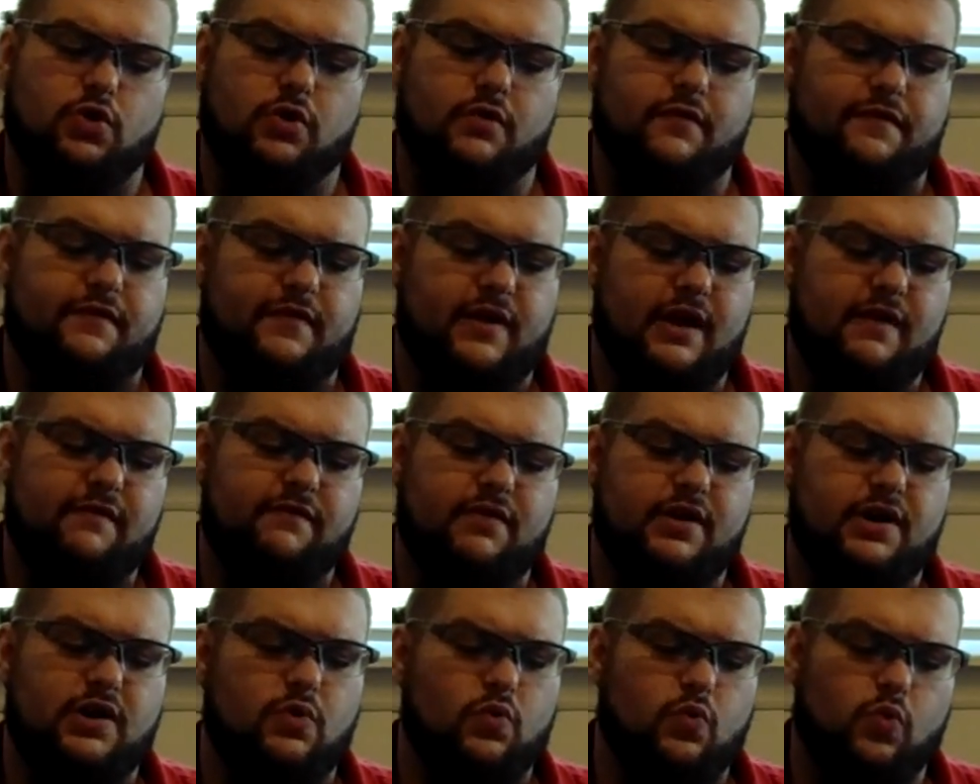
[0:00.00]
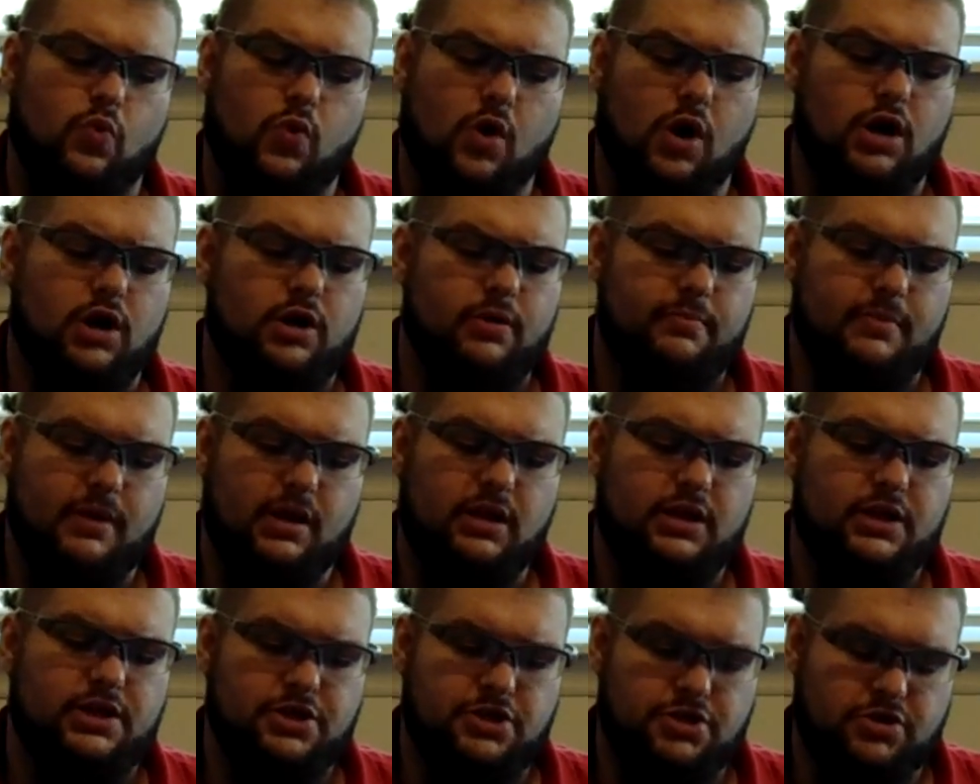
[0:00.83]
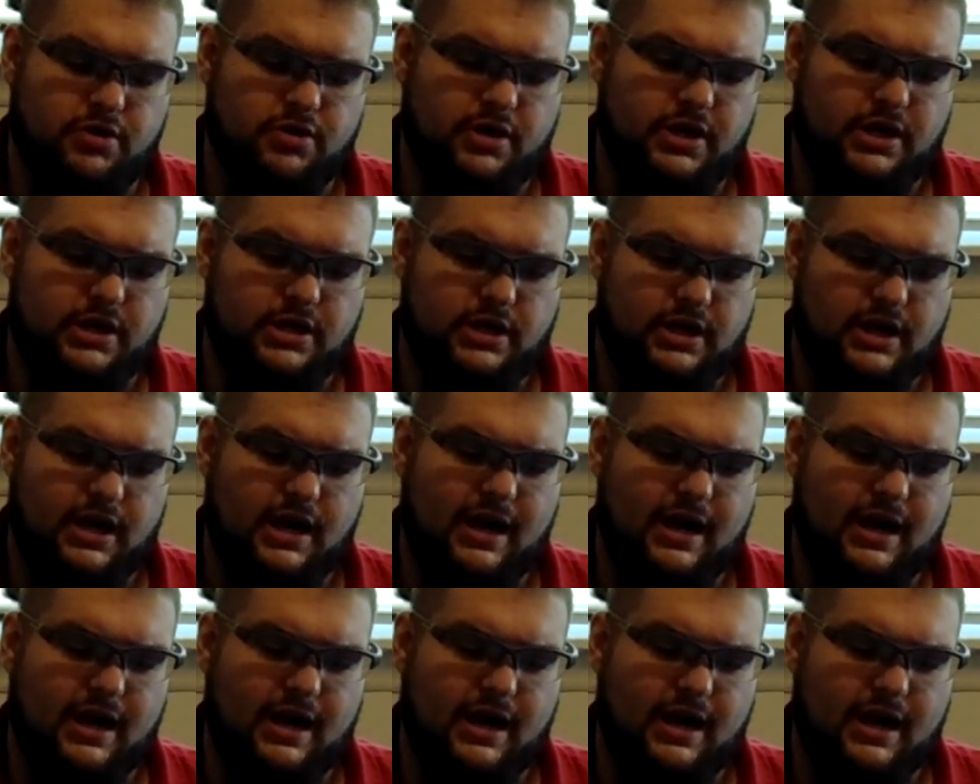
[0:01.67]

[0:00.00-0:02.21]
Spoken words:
your favorite watermelon treat